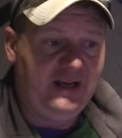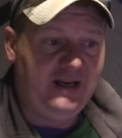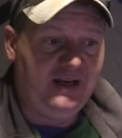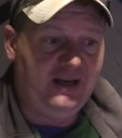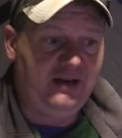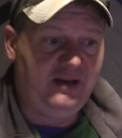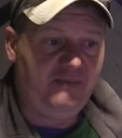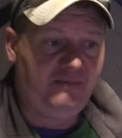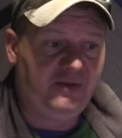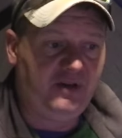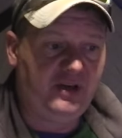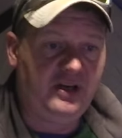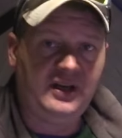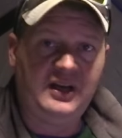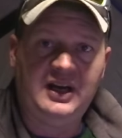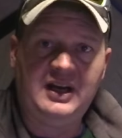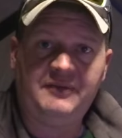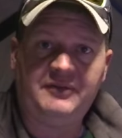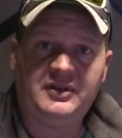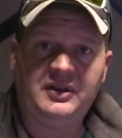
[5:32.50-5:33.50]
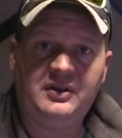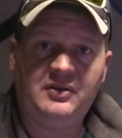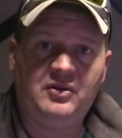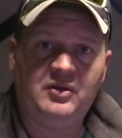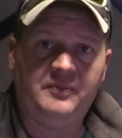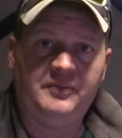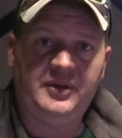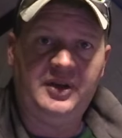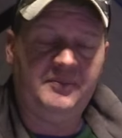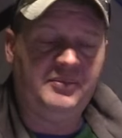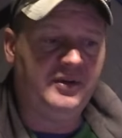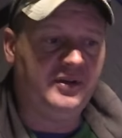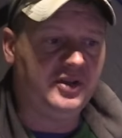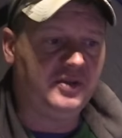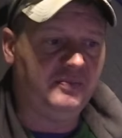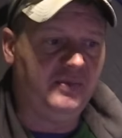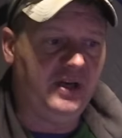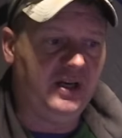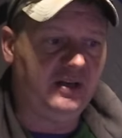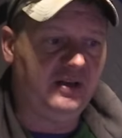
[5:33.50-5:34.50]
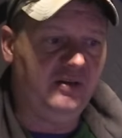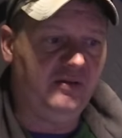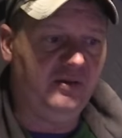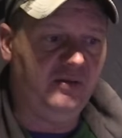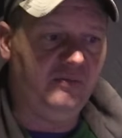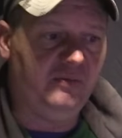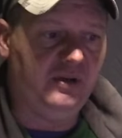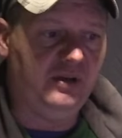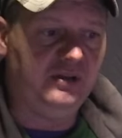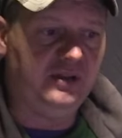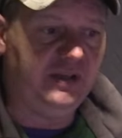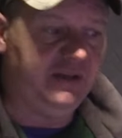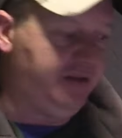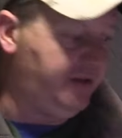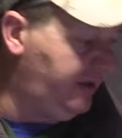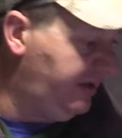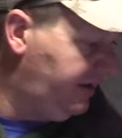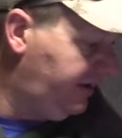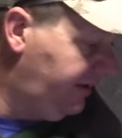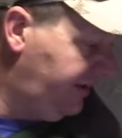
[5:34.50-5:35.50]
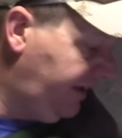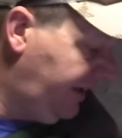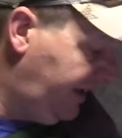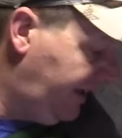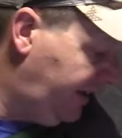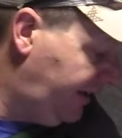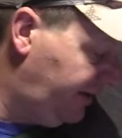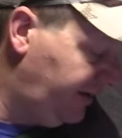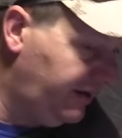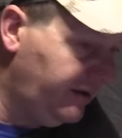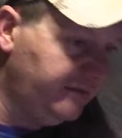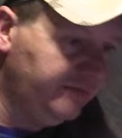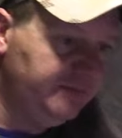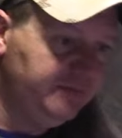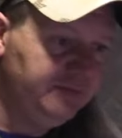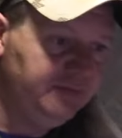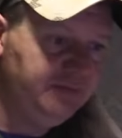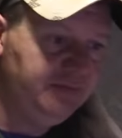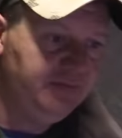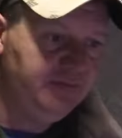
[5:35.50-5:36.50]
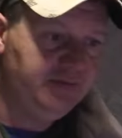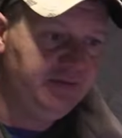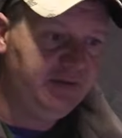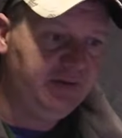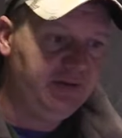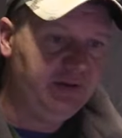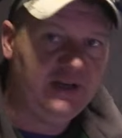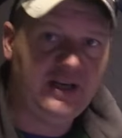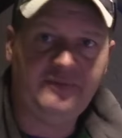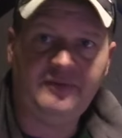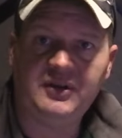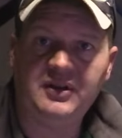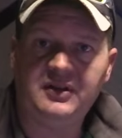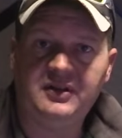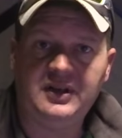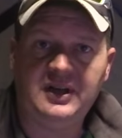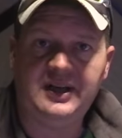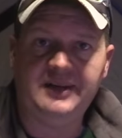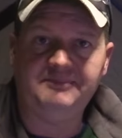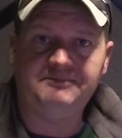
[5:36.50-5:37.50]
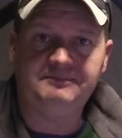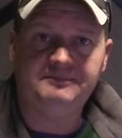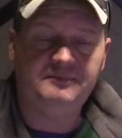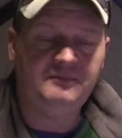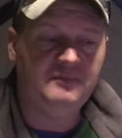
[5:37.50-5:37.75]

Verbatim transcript: I'm going to get after it hopefully I put a smackdown on walleyes here and have a good time